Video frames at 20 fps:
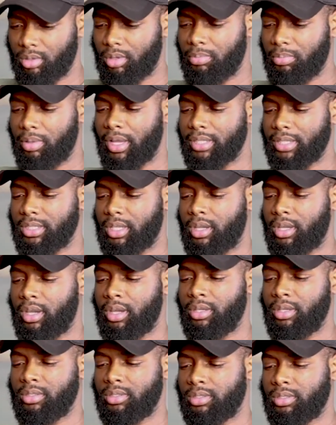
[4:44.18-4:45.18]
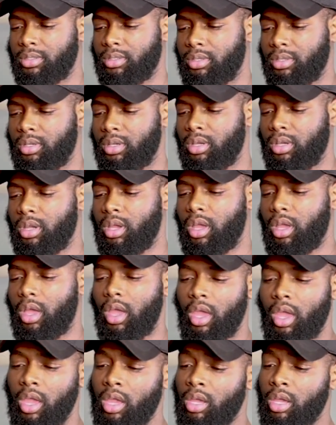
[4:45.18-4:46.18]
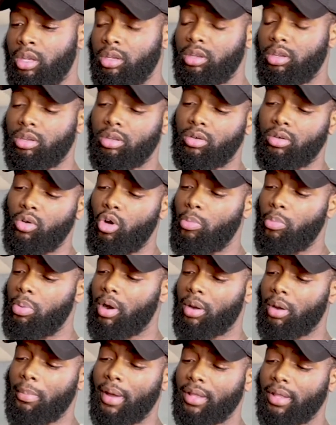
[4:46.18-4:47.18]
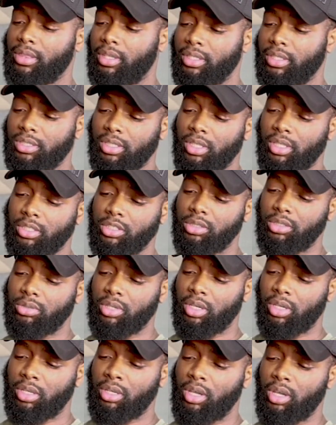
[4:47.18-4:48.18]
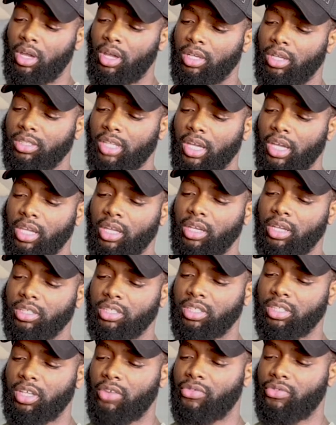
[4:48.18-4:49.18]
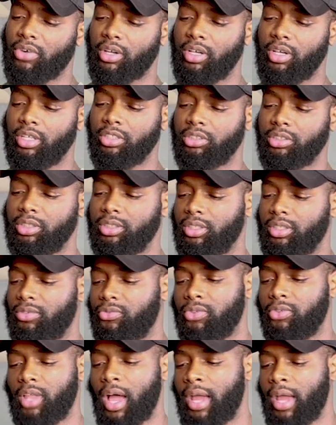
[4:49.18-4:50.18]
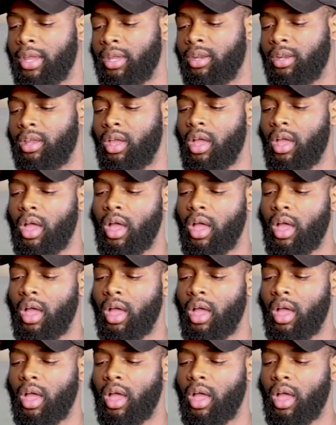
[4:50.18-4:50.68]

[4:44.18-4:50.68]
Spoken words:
Plastic case. And the cool part about this is you can take it into different countries and fly it.